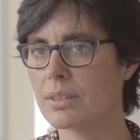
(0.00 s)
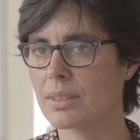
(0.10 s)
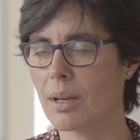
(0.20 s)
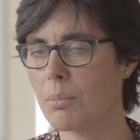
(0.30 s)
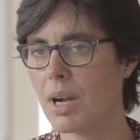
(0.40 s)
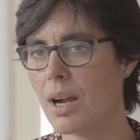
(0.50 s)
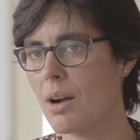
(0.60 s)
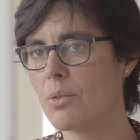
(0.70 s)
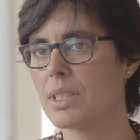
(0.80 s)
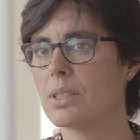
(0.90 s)

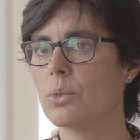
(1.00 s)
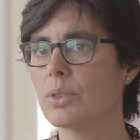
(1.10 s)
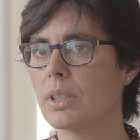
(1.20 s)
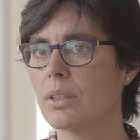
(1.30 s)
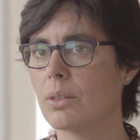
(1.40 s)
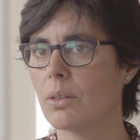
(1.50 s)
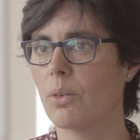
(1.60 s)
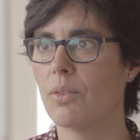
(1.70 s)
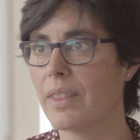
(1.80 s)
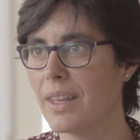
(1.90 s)
somehow is losing
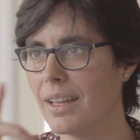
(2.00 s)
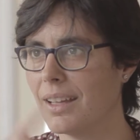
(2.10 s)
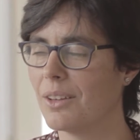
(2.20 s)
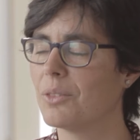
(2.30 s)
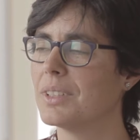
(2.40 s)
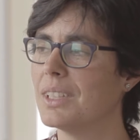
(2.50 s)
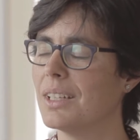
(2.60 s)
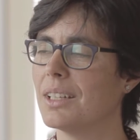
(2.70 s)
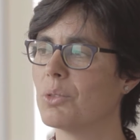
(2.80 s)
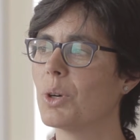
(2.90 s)
over
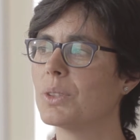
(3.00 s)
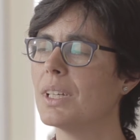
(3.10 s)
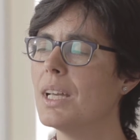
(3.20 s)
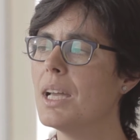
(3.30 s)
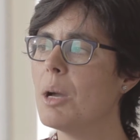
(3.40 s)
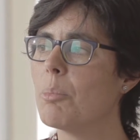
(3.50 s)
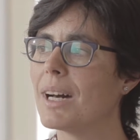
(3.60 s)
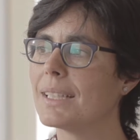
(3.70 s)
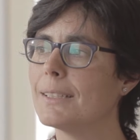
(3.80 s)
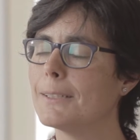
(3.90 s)
the road.
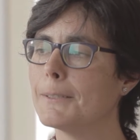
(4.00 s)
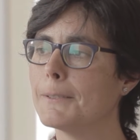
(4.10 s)
But